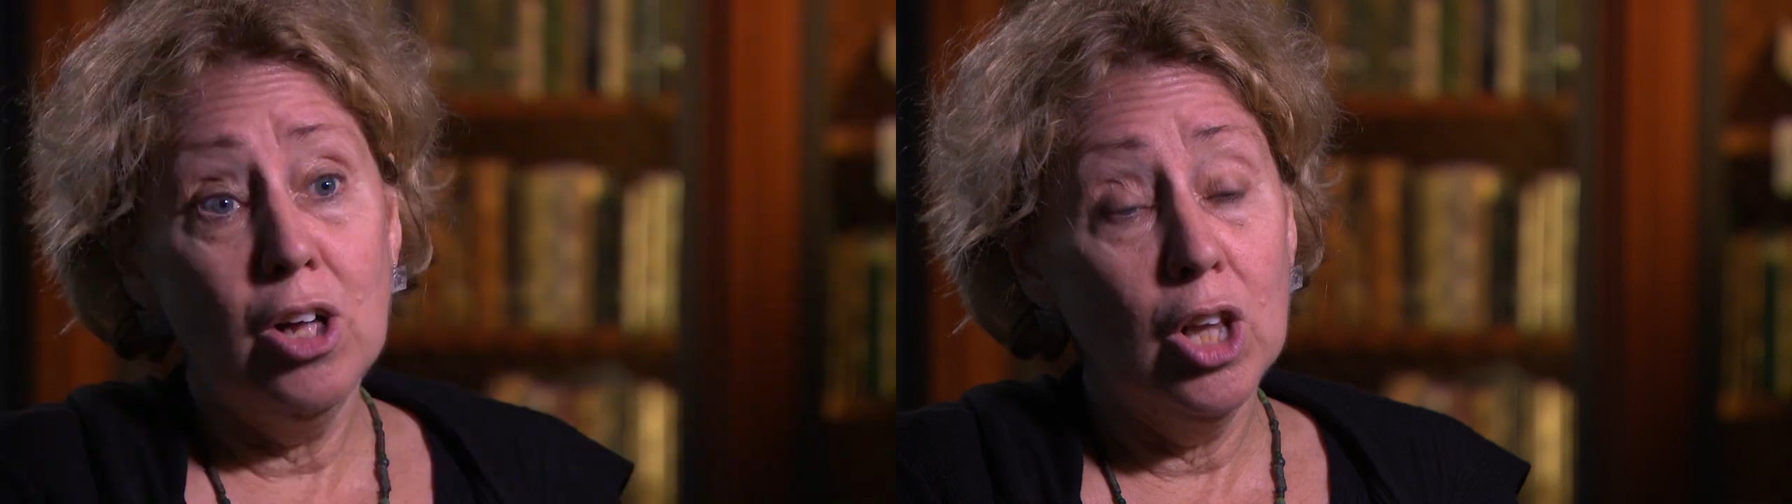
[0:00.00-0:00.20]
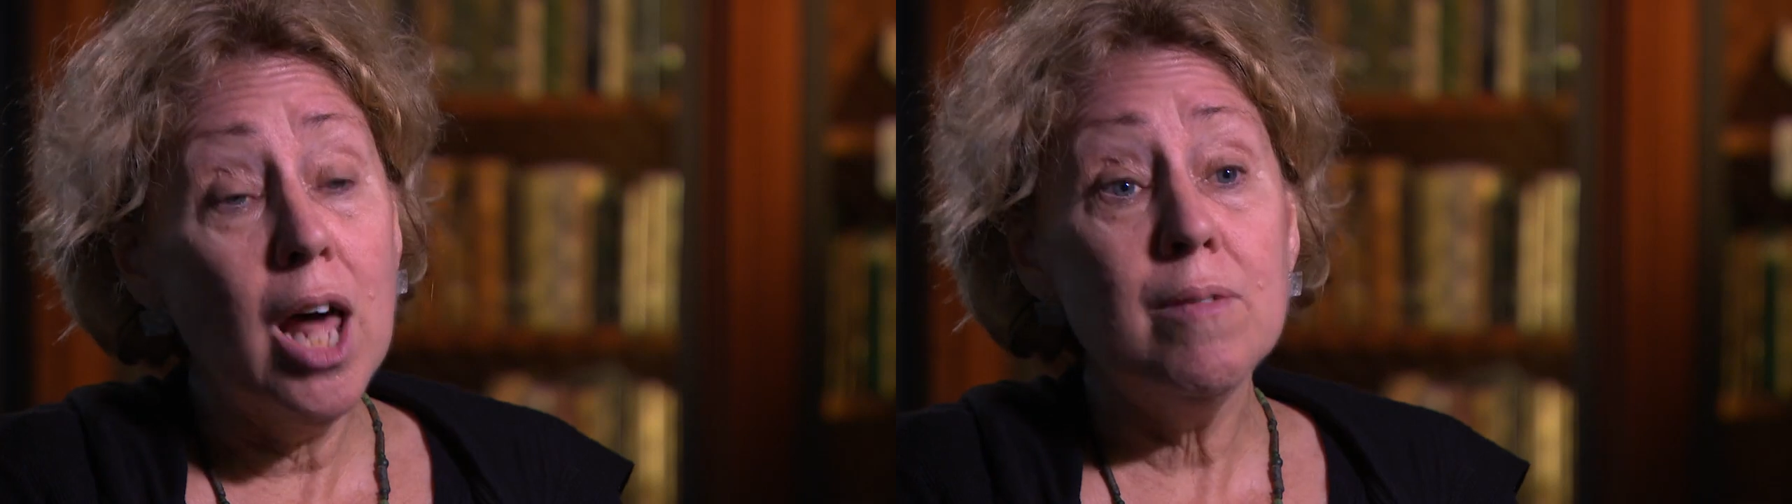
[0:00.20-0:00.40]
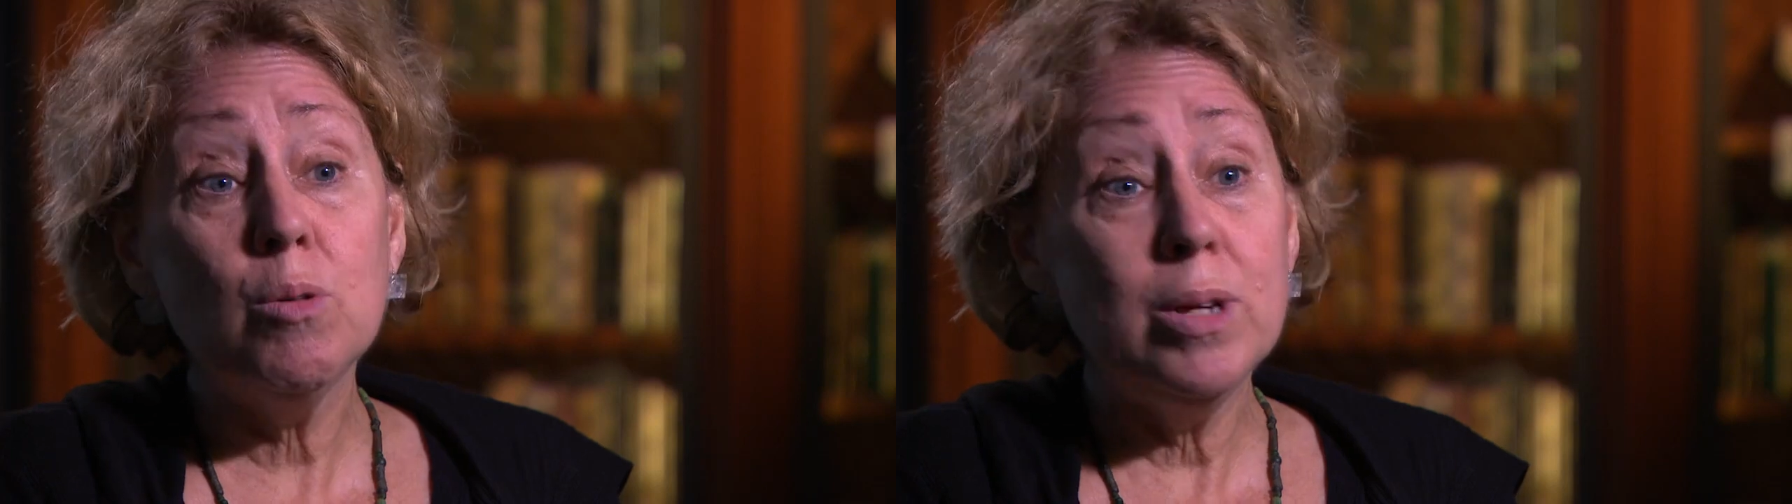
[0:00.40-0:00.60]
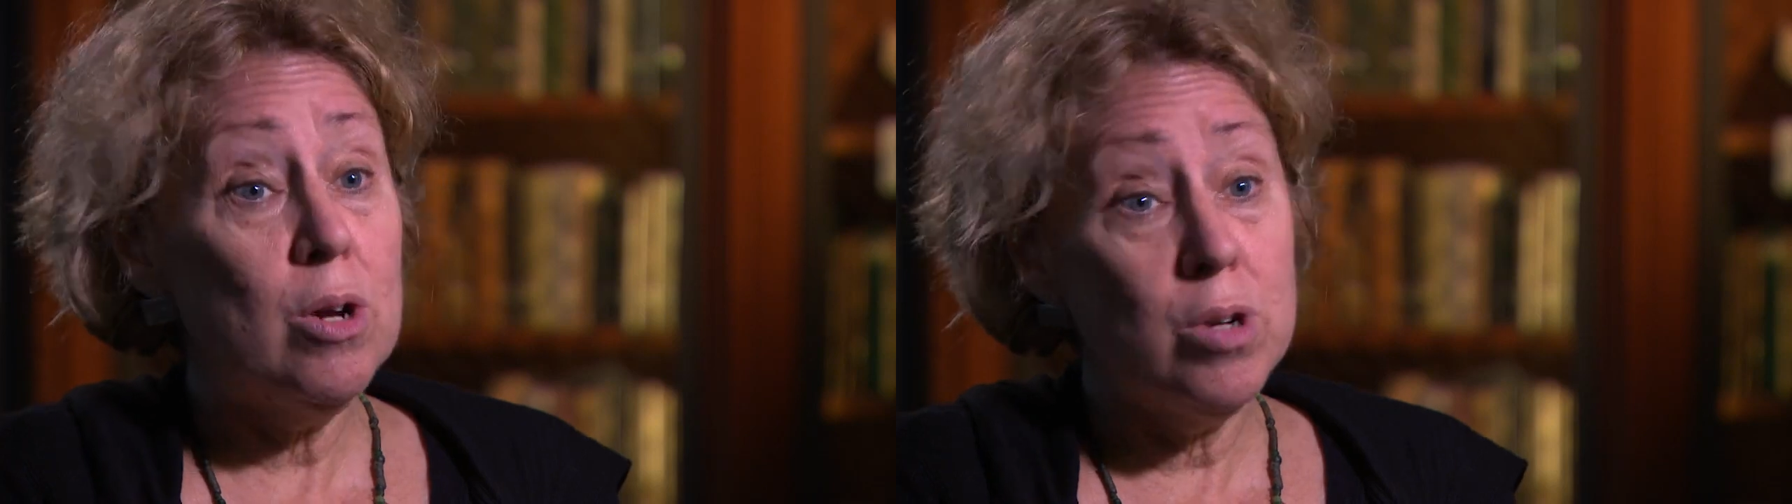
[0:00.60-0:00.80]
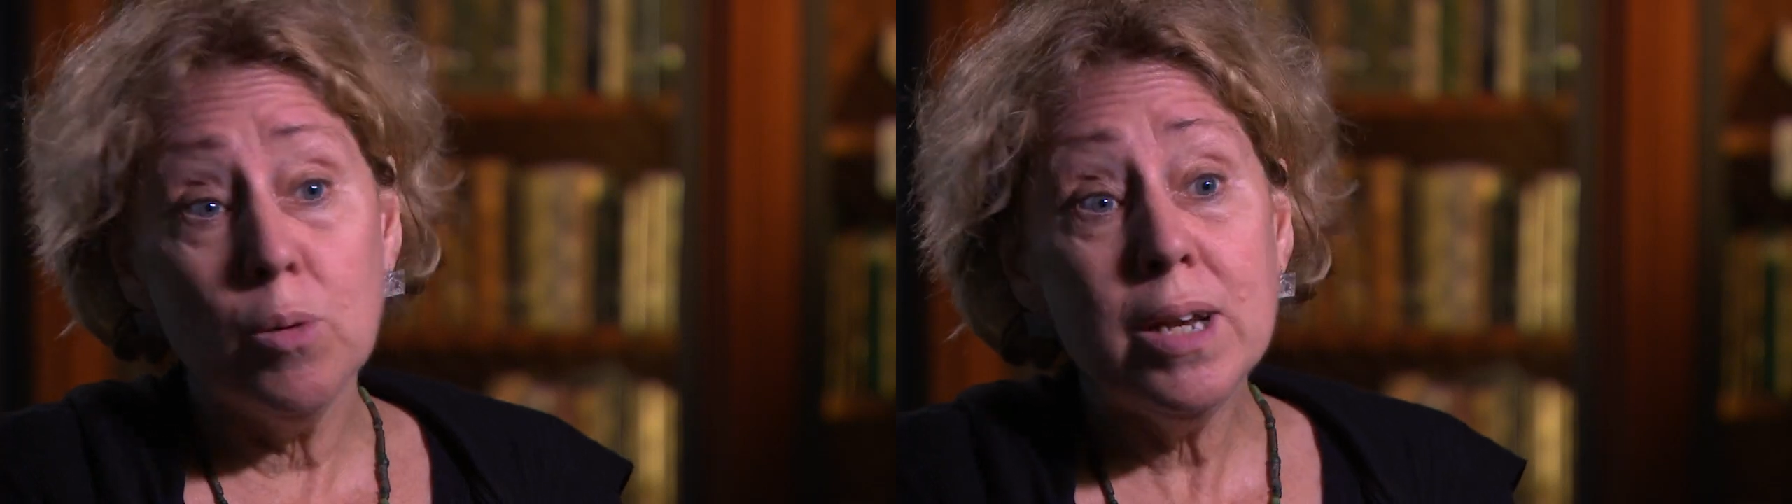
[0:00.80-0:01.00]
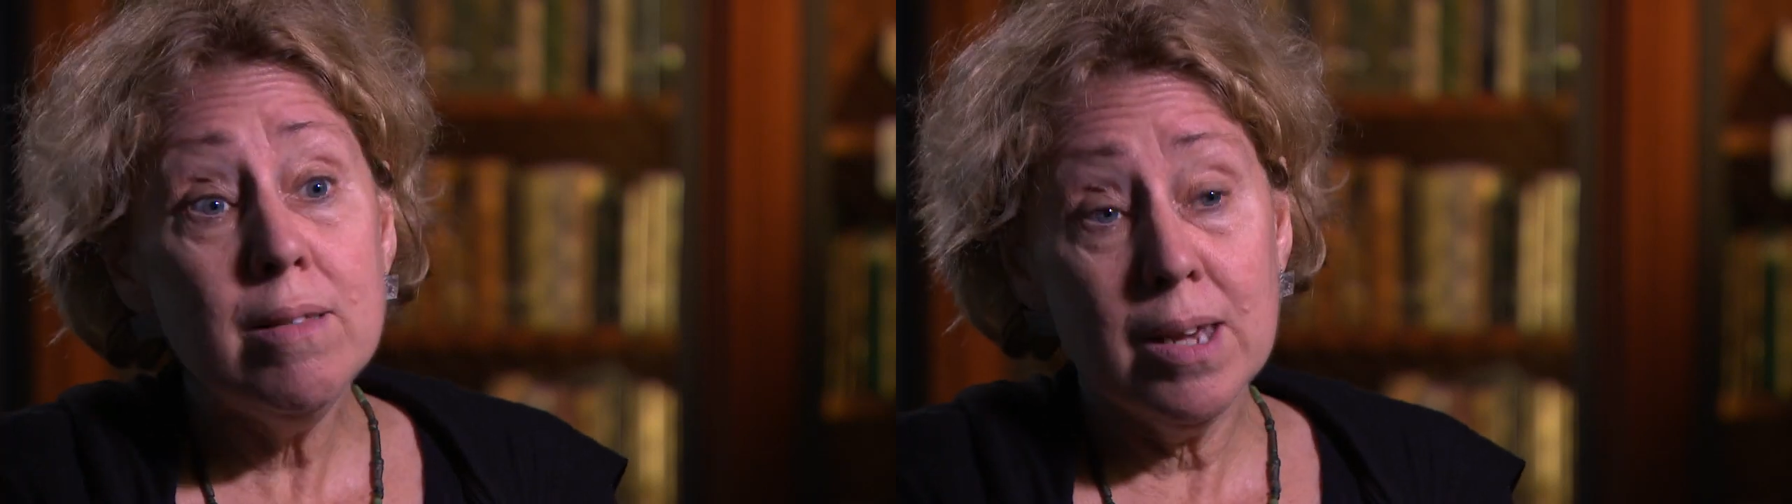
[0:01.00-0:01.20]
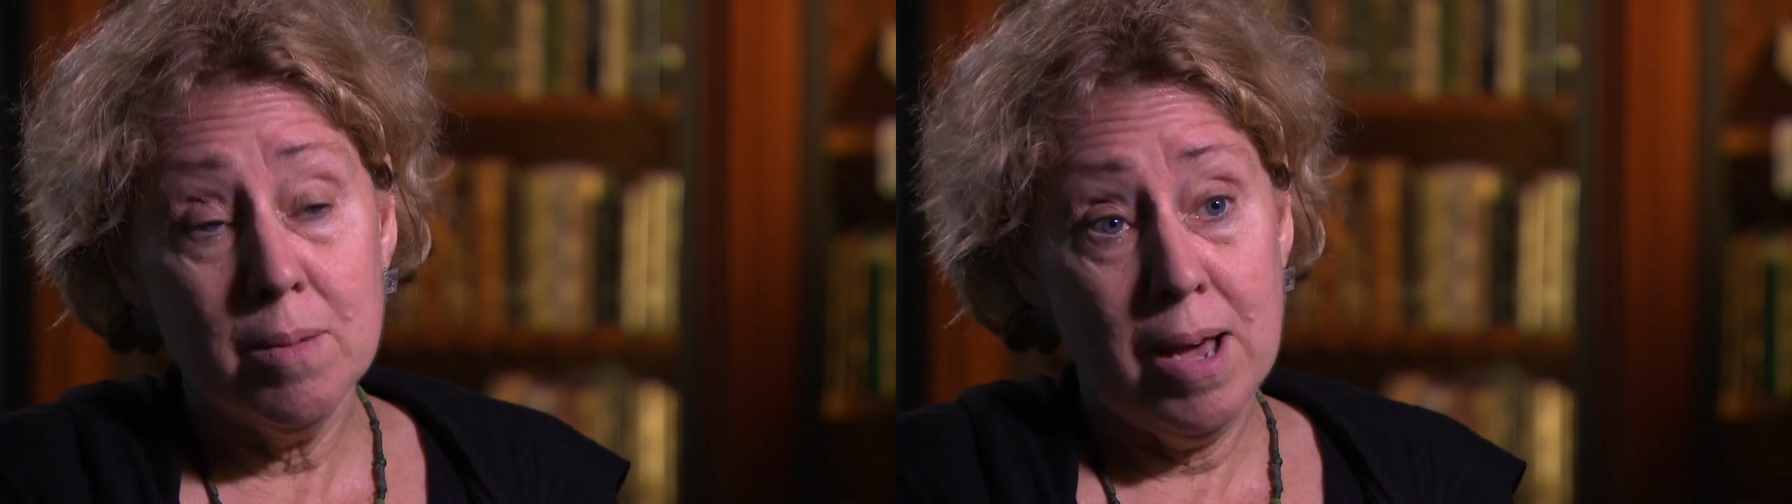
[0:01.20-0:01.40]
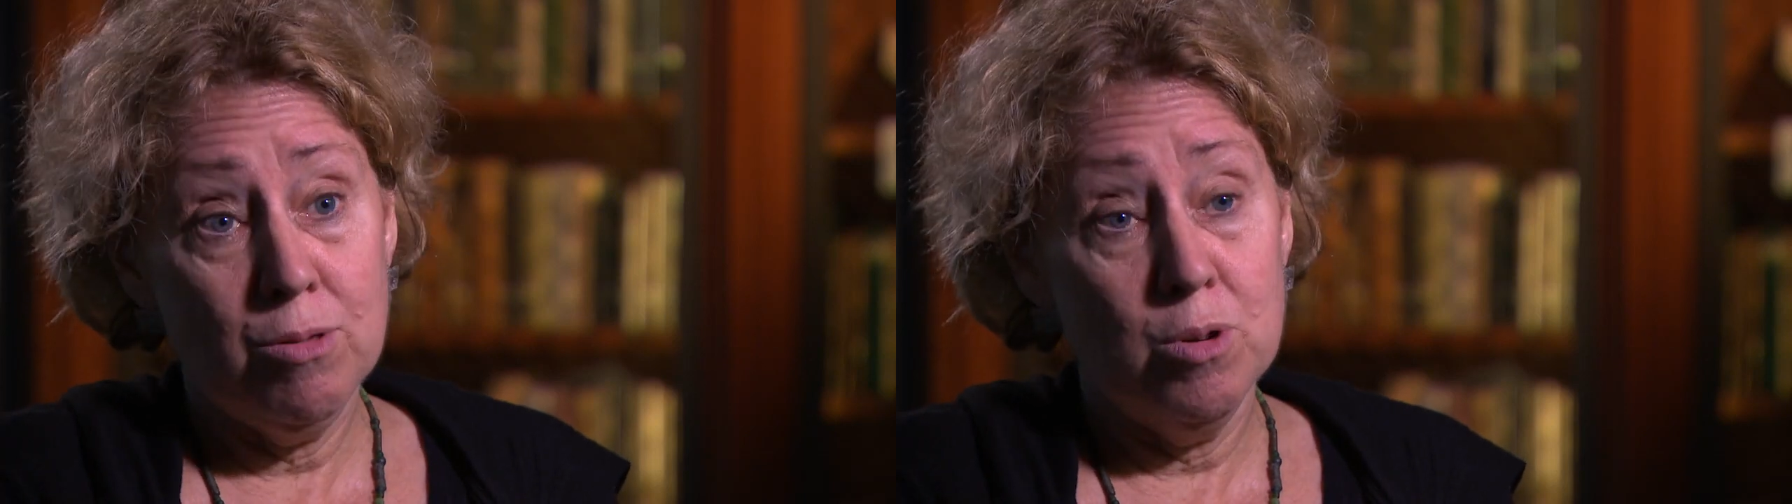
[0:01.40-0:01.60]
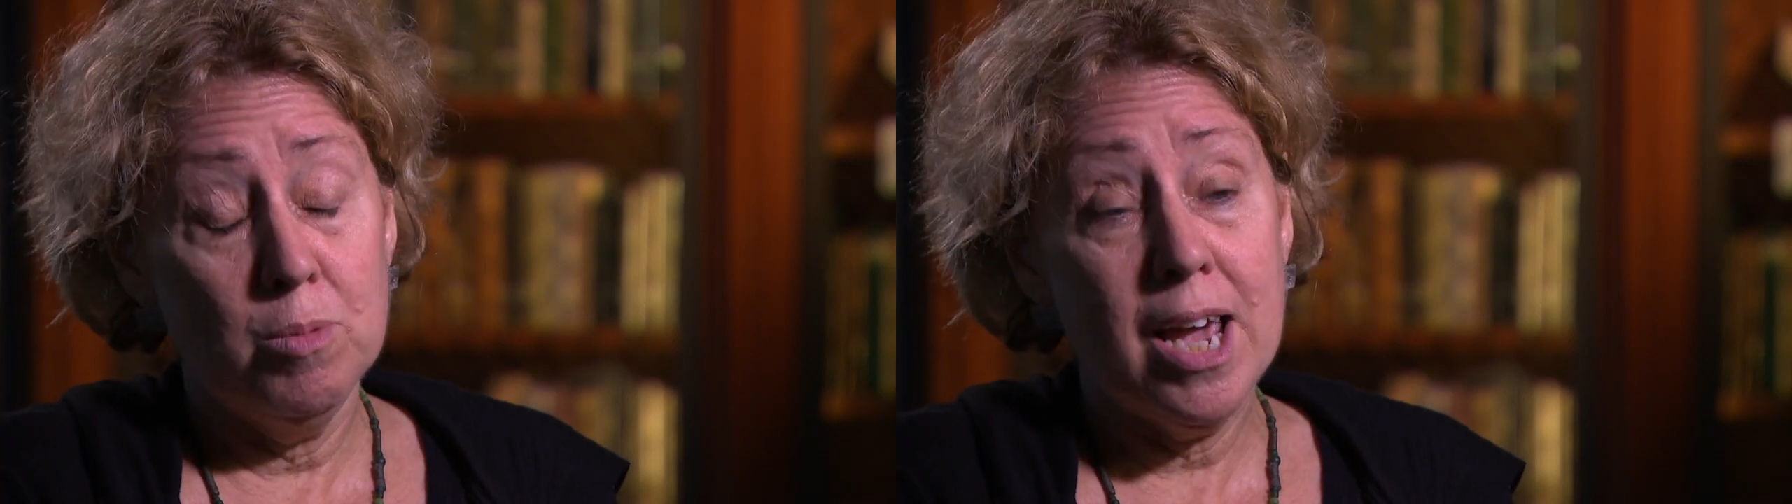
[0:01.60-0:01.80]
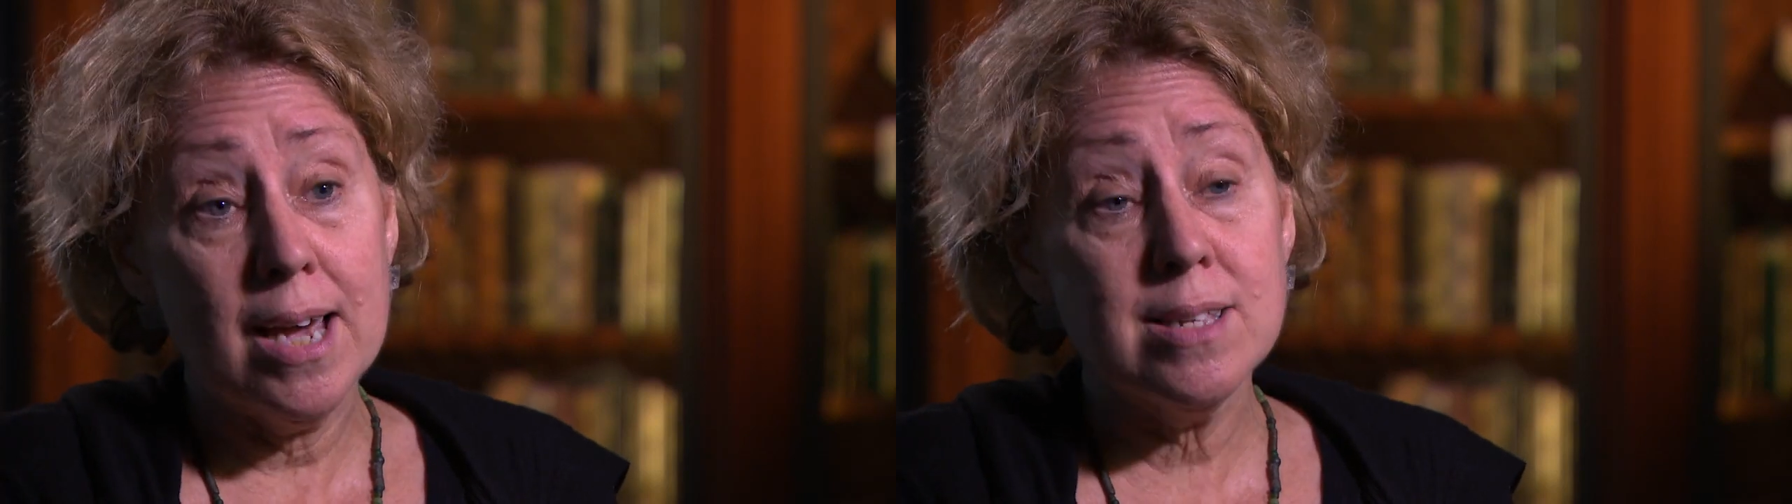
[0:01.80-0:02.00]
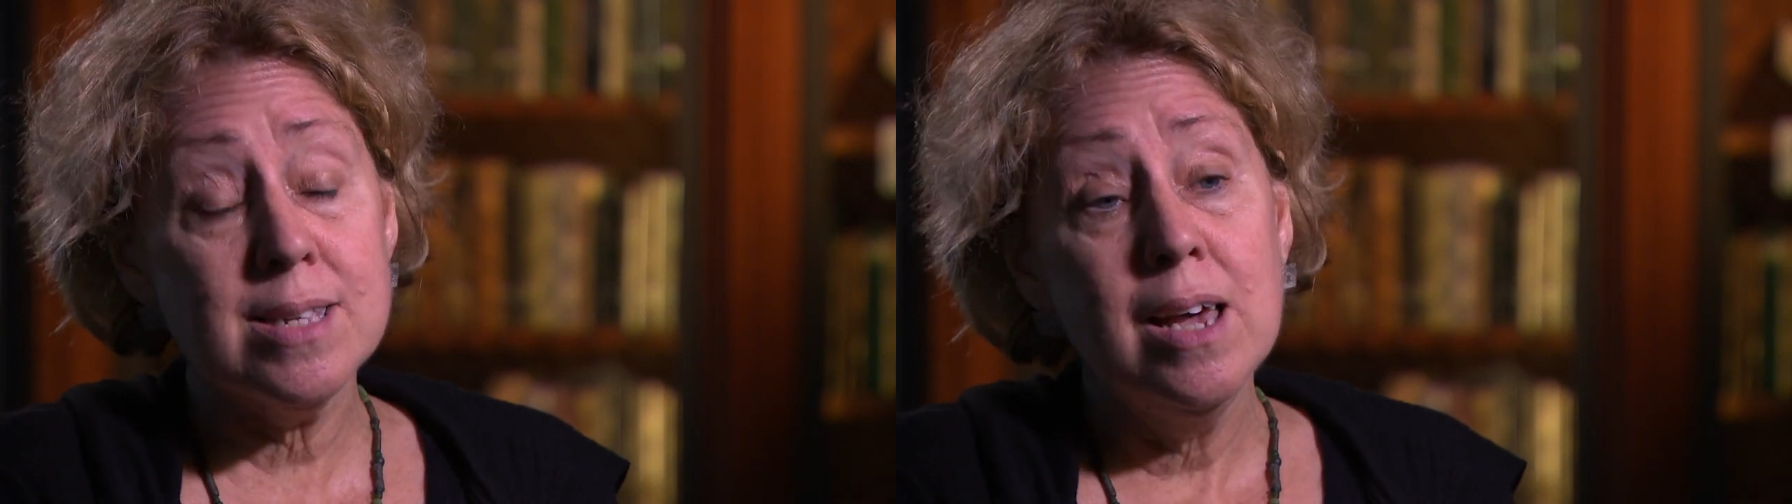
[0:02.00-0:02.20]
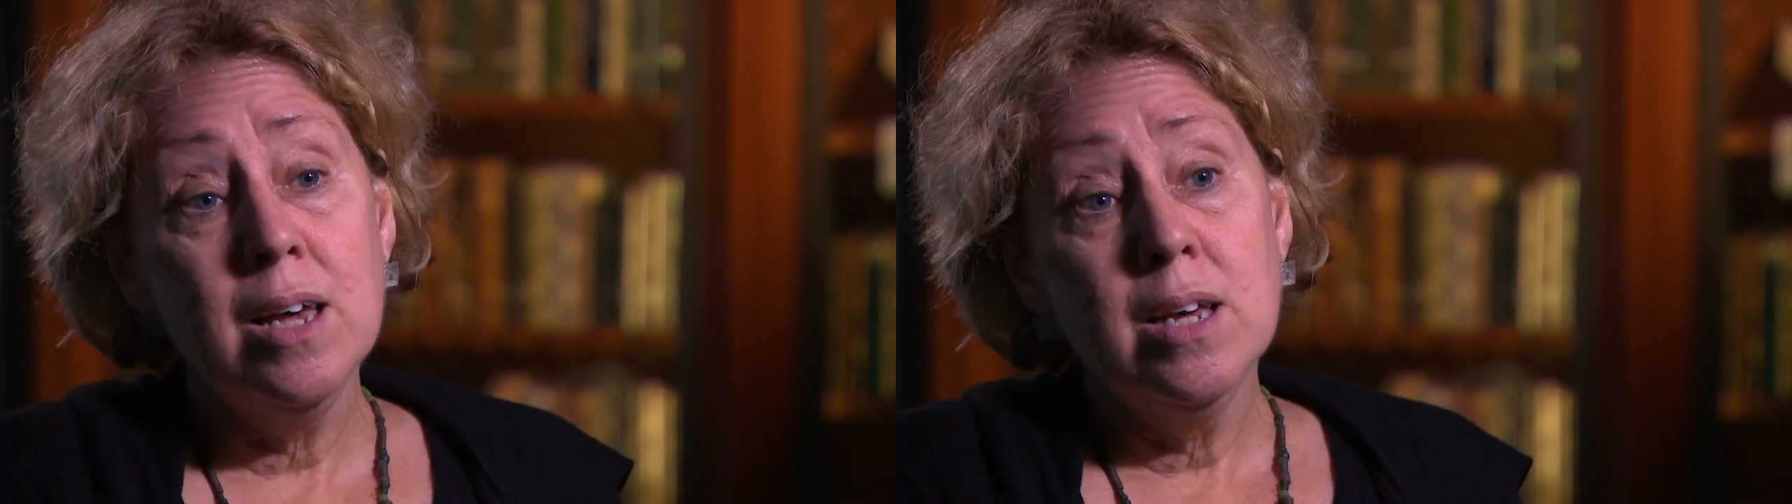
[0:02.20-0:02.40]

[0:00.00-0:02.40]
a lot of it we don't know anything about through texts.